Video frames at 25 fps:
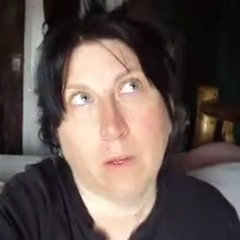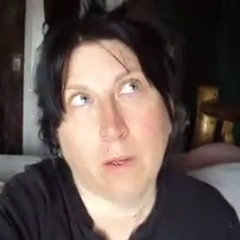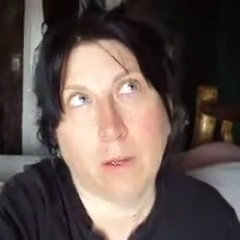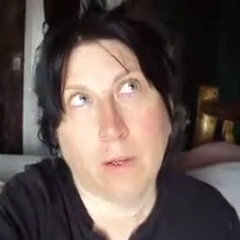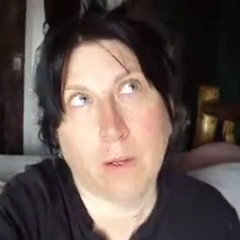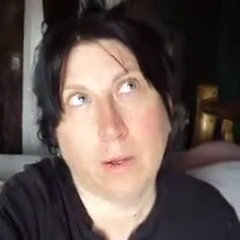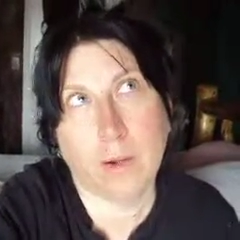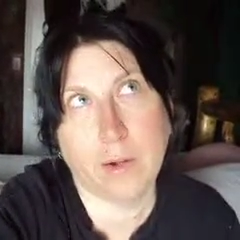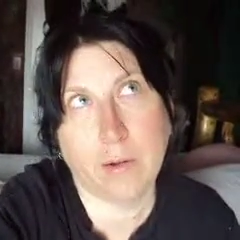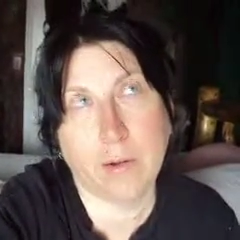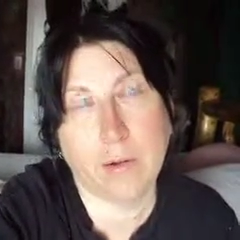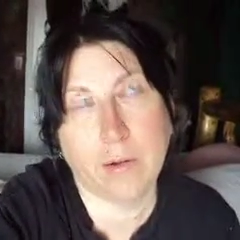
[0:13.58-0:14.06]

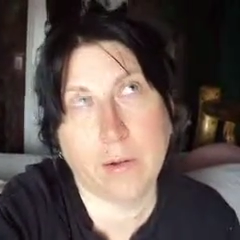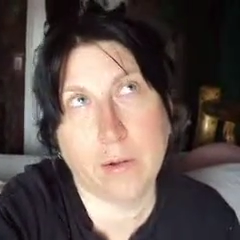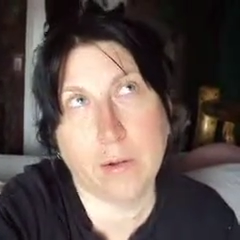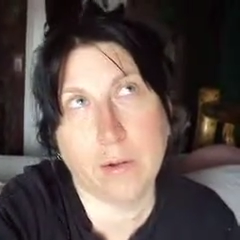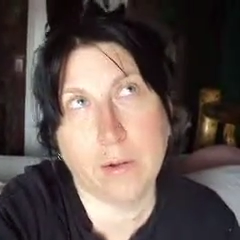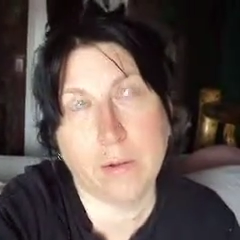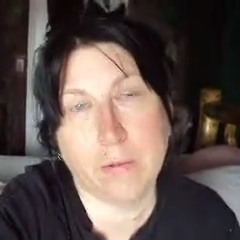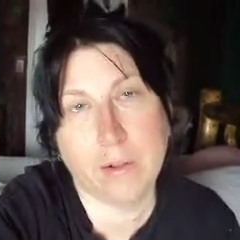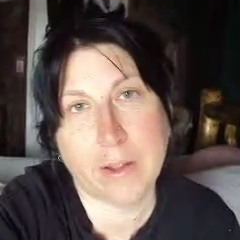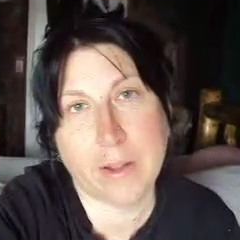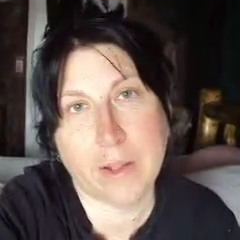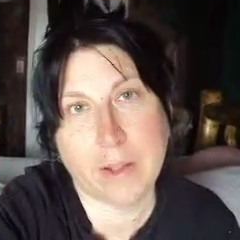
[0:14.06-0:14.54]
I don't
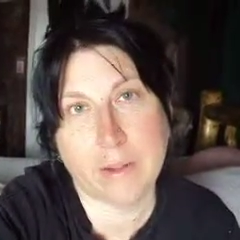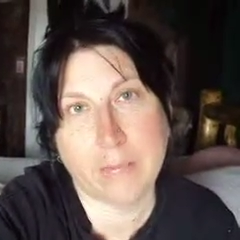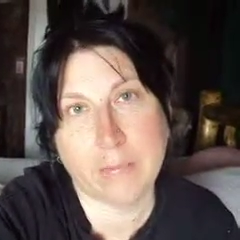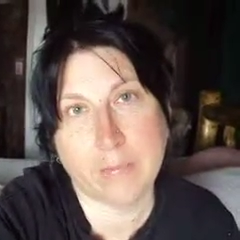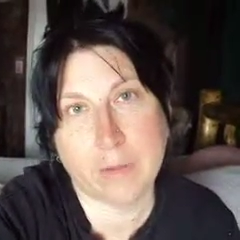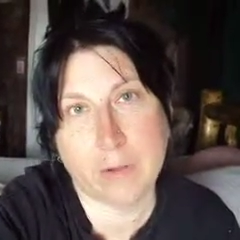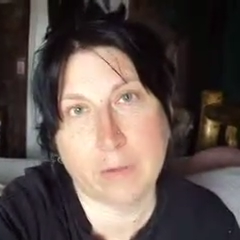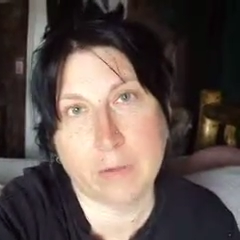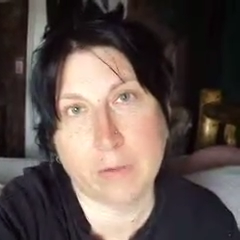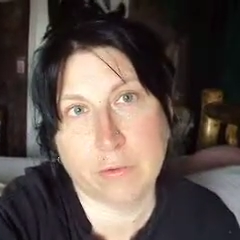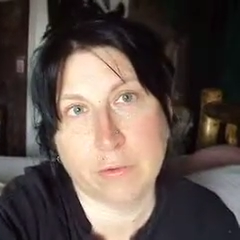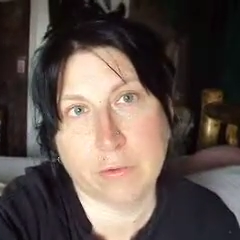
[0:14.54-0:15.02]
know. I have
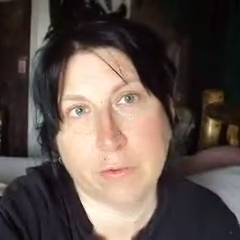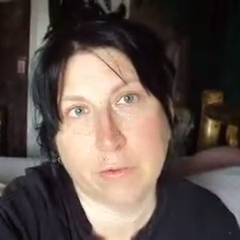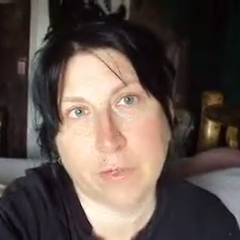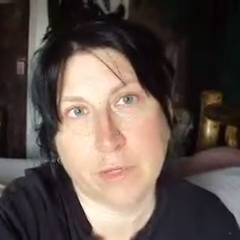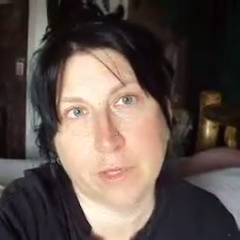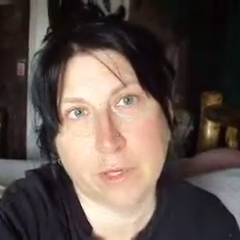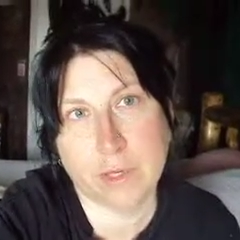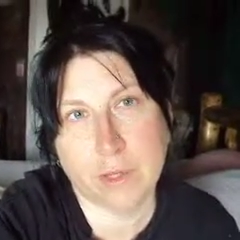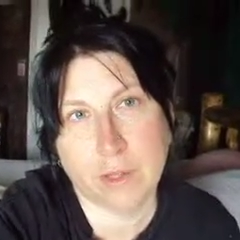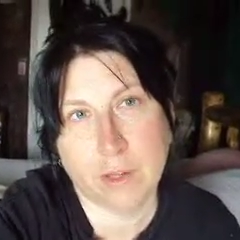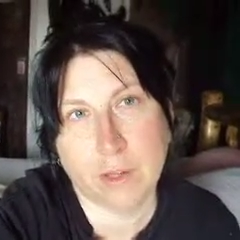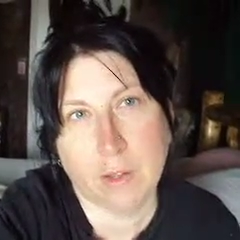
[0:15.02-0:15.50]
to go
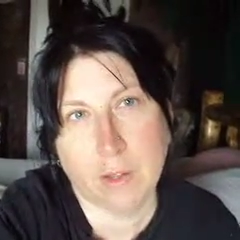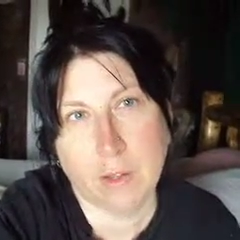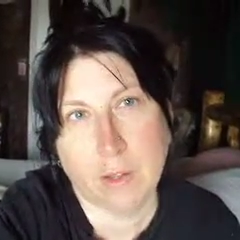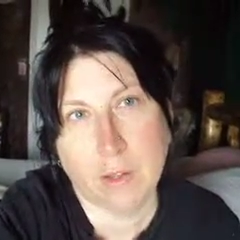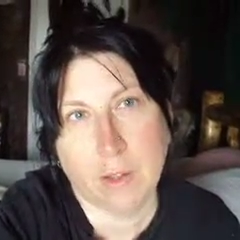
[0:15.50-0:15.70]
see.